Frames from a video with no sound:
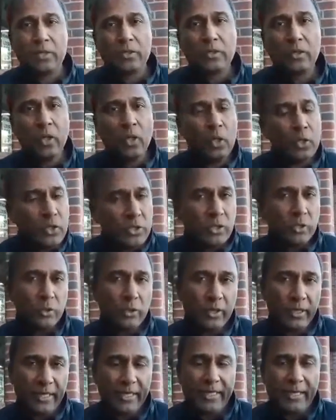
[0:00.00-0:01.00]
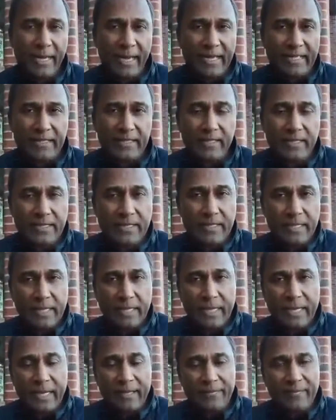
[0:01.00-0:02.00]
Those nucleic acids
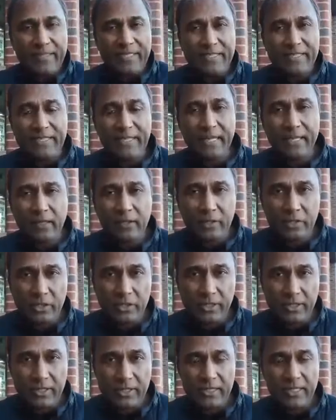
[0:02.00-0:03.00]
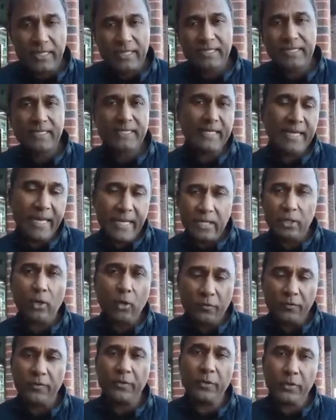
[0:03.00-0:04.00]
have an intelligence to take
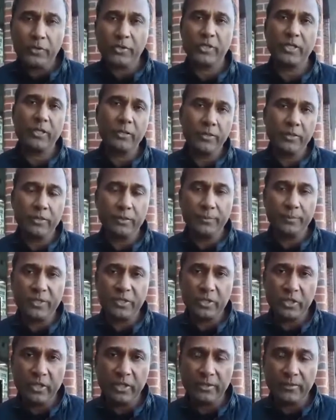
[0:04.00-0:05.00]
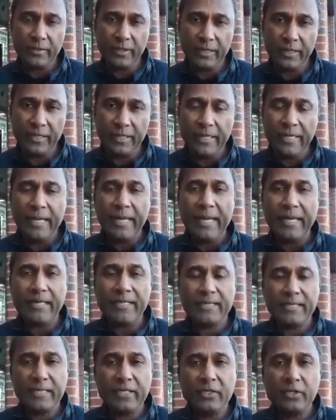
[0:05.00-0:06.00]
over your cellular machinery and
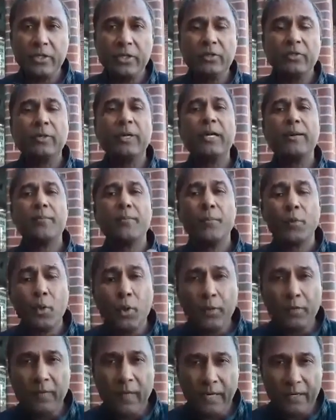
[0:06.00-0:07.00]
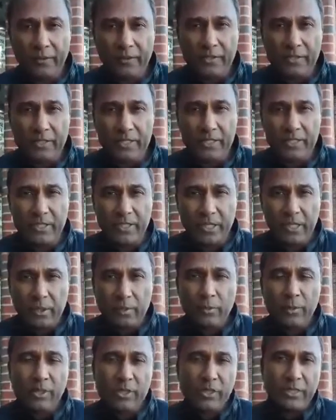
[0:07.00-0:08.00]
essentially create more viruses,
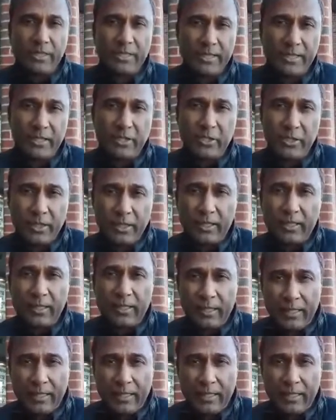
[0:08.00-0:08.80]
which essentially